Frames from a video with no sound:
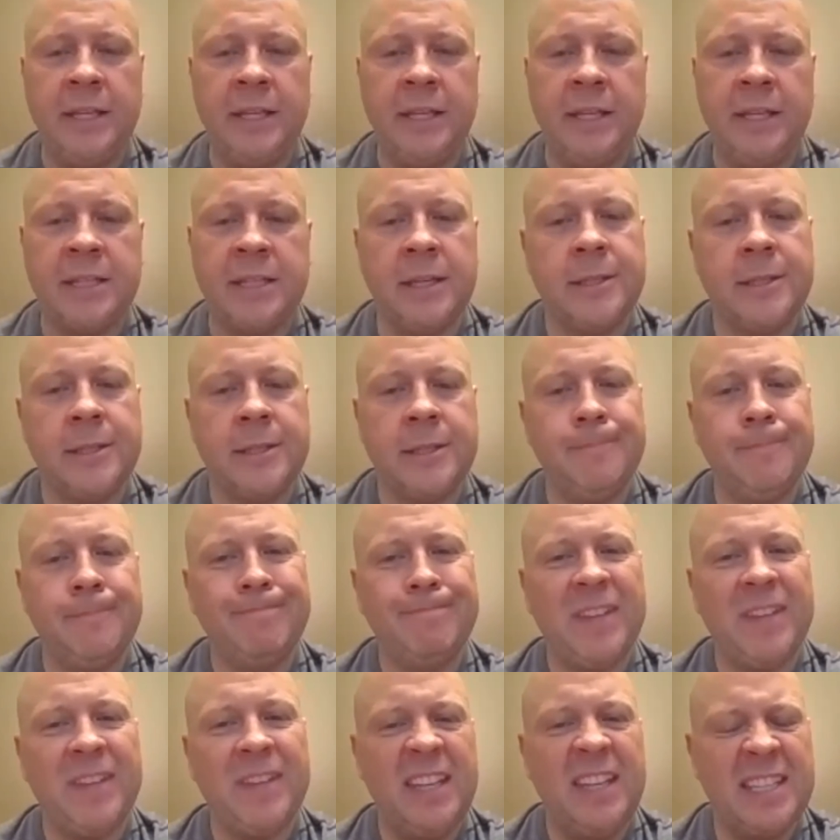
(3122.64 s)
says,
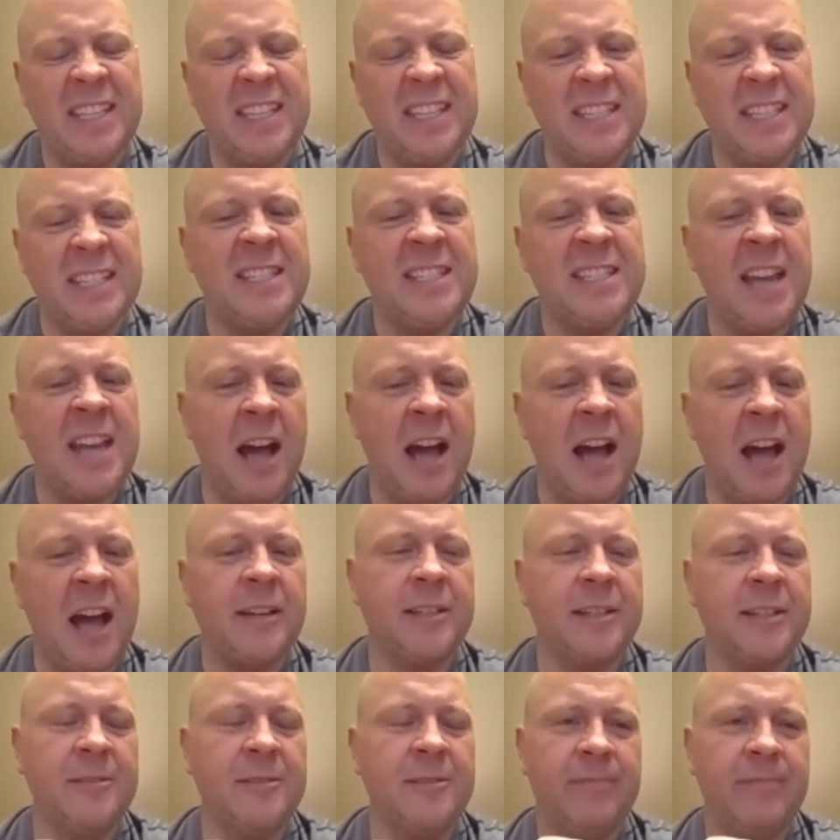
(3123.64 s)
This is
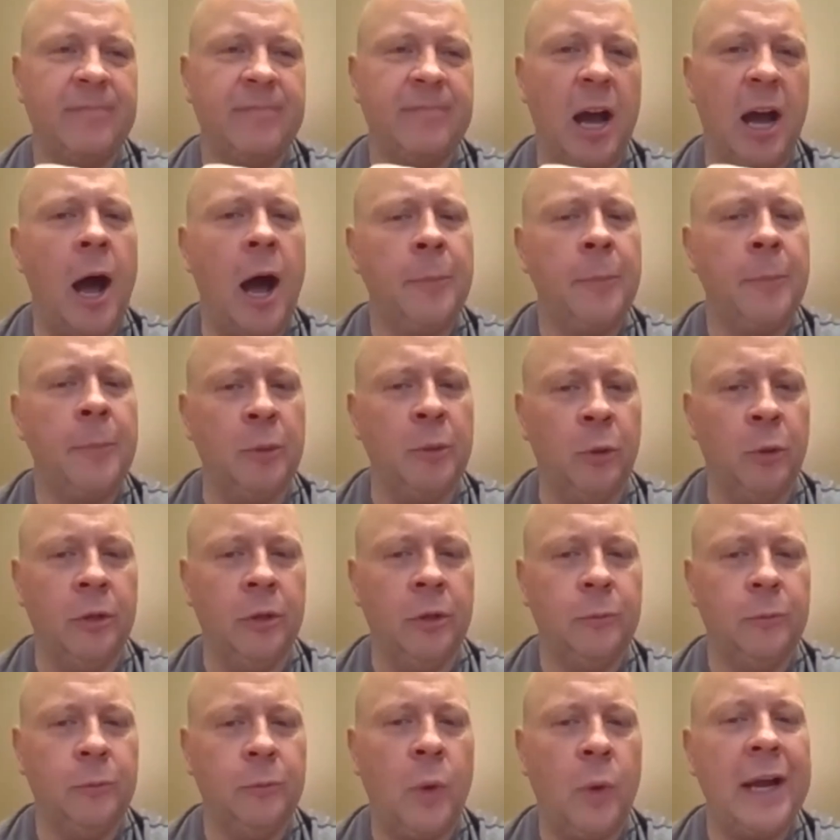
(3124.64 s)
not optimal.
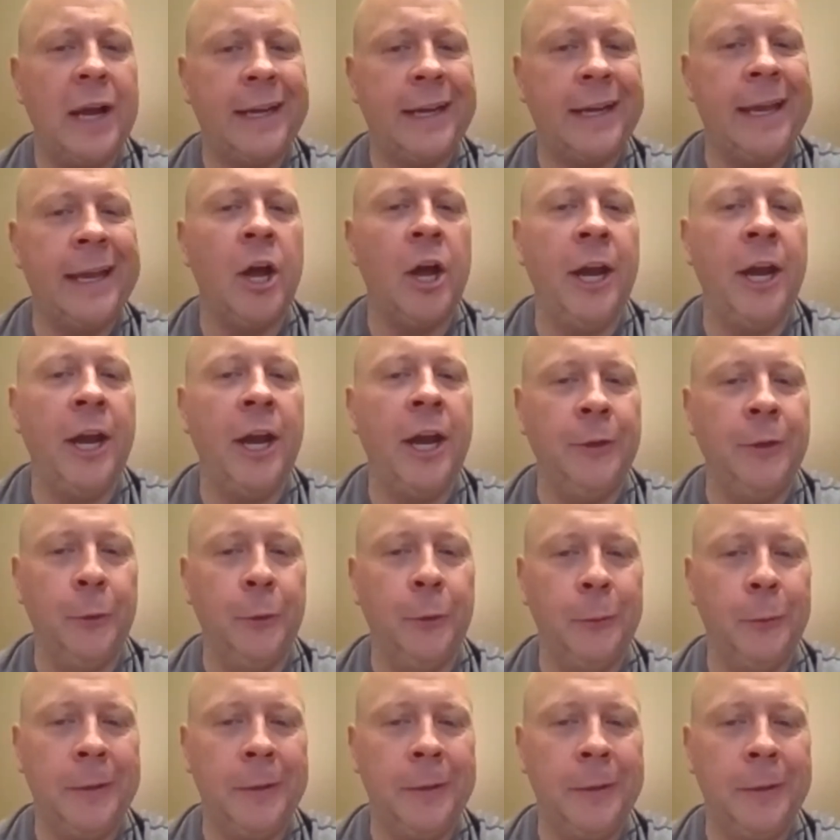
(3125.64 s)
What can I
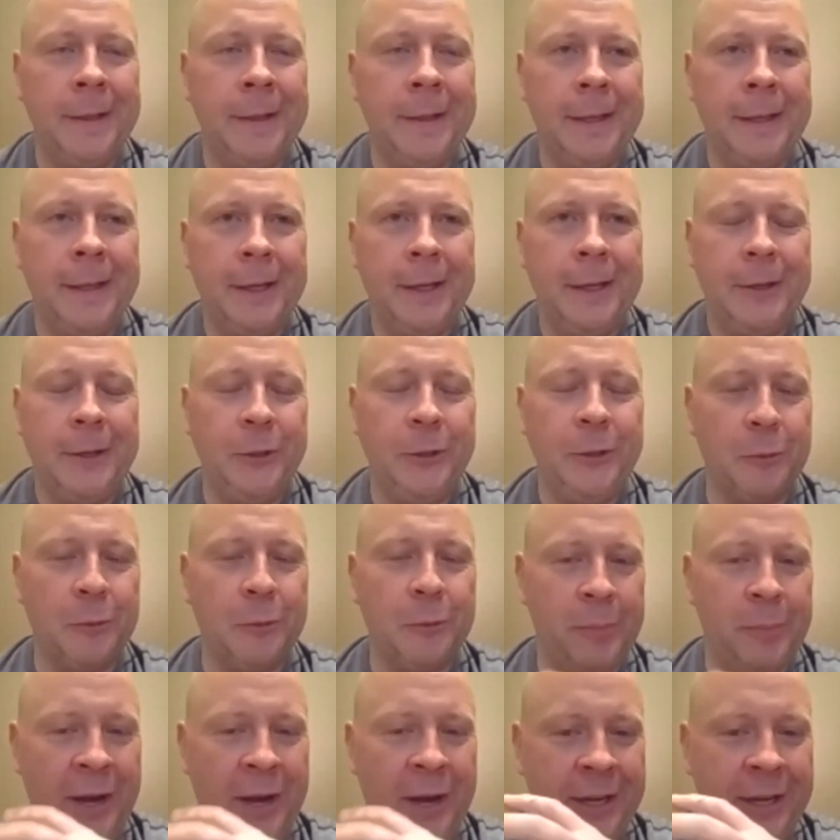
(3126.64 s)
do? Your
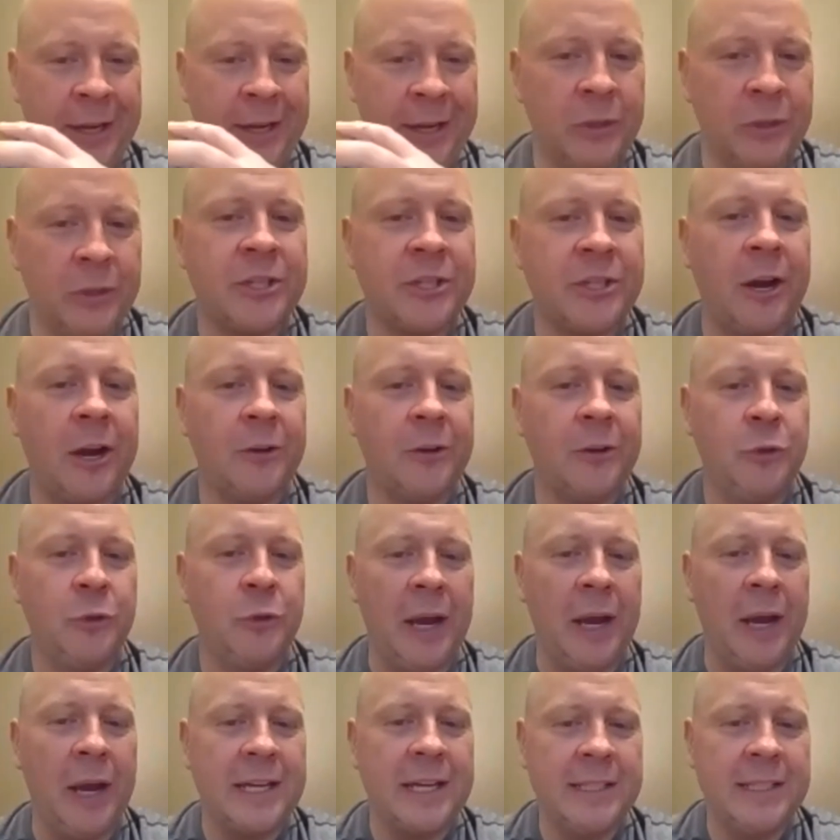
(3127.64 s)
body will start
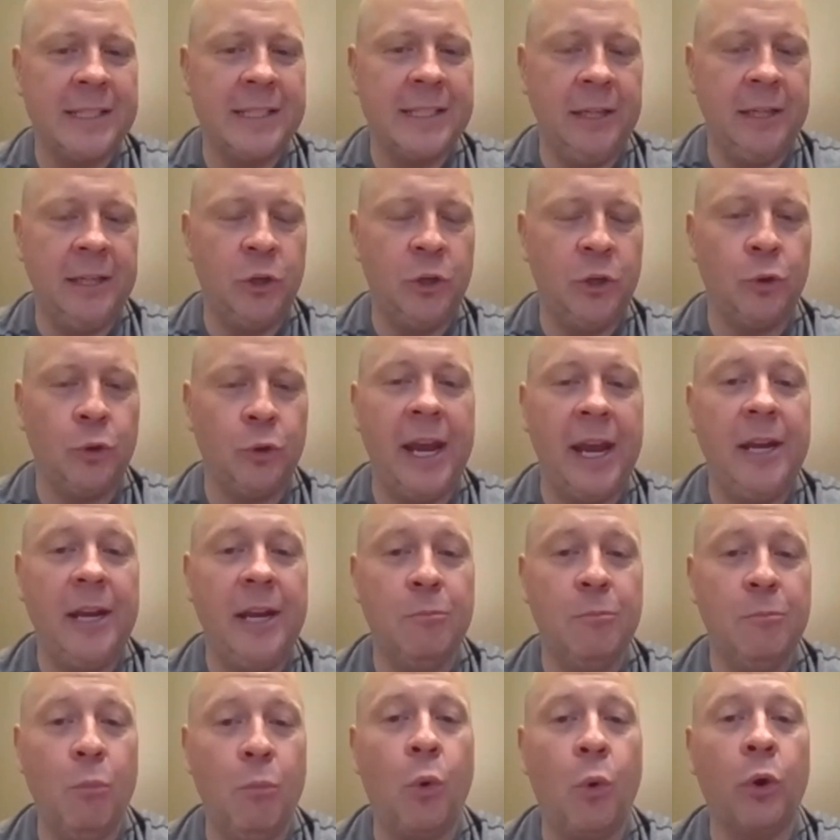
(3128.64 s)
to actually
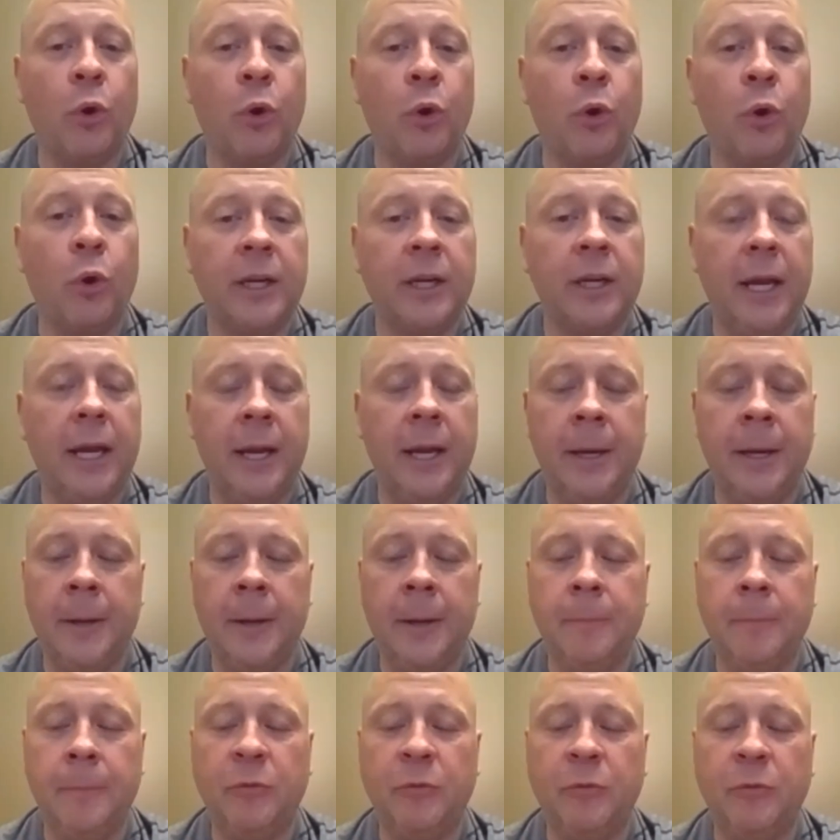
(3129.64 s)
create more
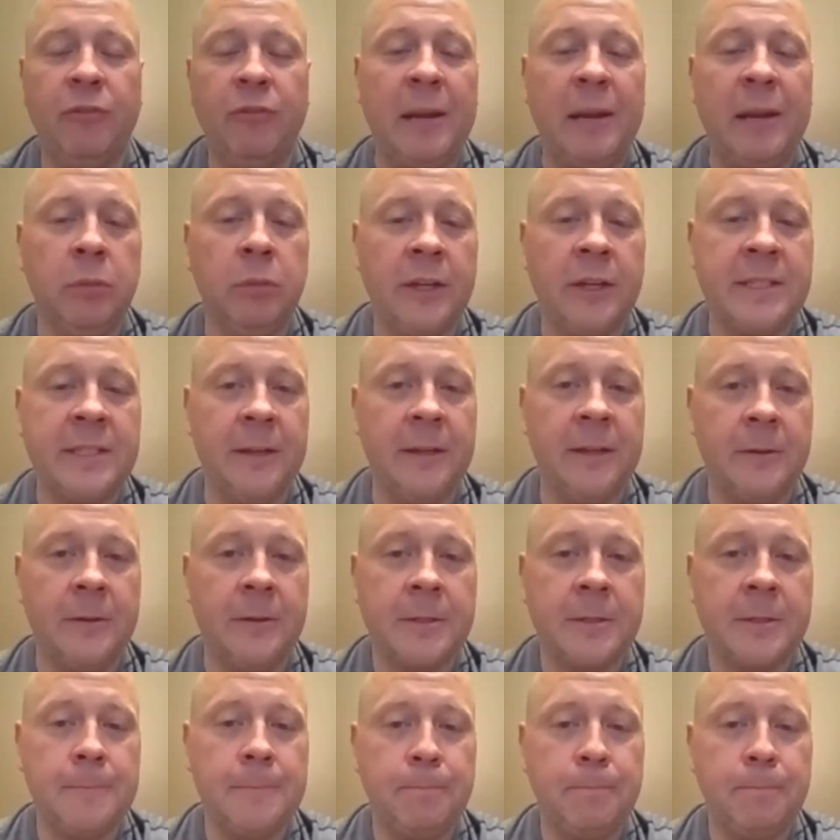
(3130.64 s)
uh, red blood
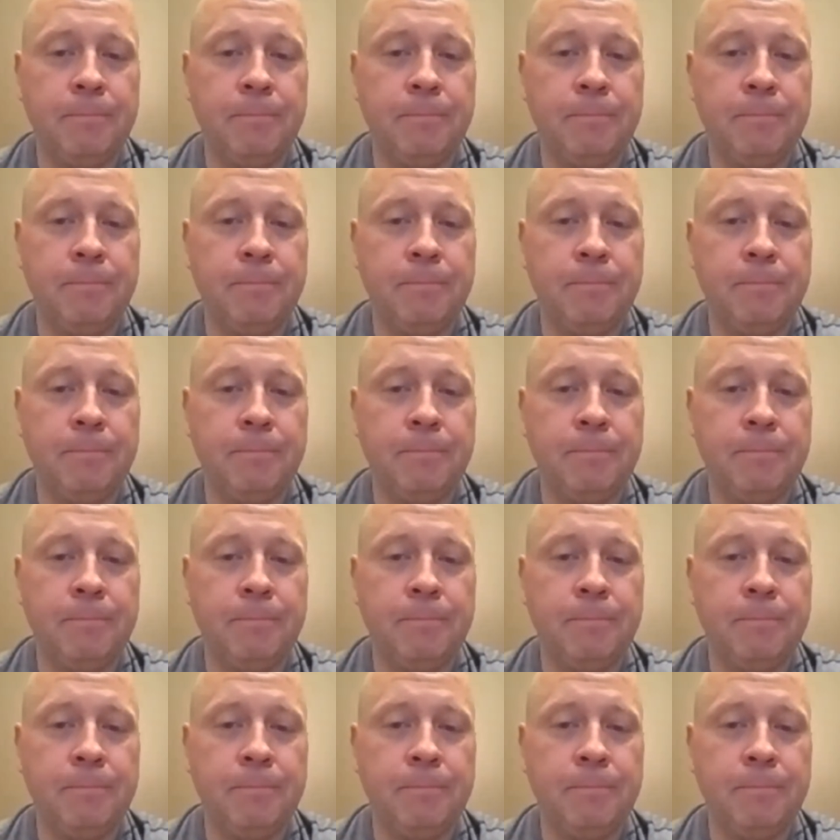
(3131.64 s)
cells.